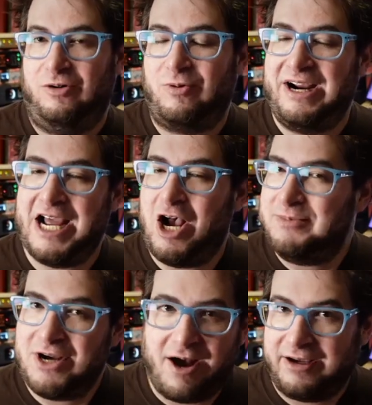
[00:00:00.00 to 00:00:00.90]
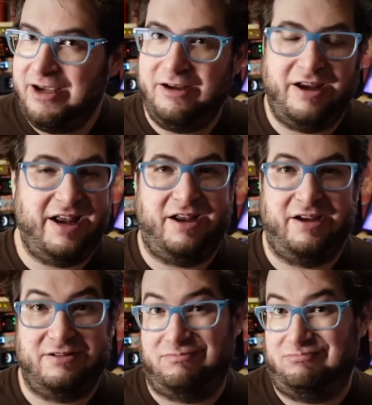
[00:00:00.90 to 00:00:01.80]
Right now I'm talking
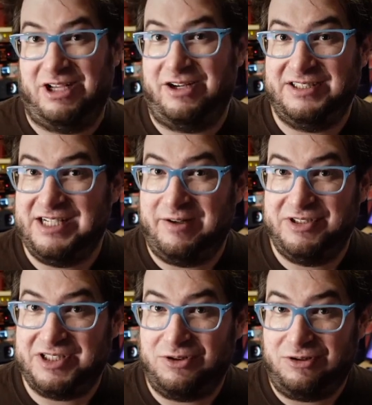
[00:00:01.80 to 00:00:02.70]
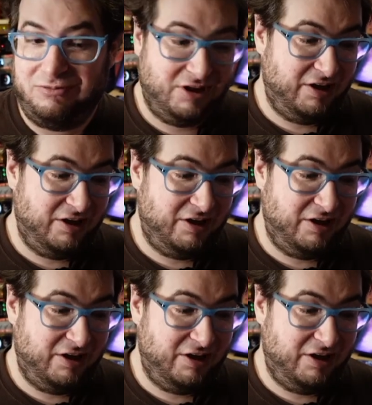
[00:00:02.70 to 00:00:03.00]
and I don't sound musical.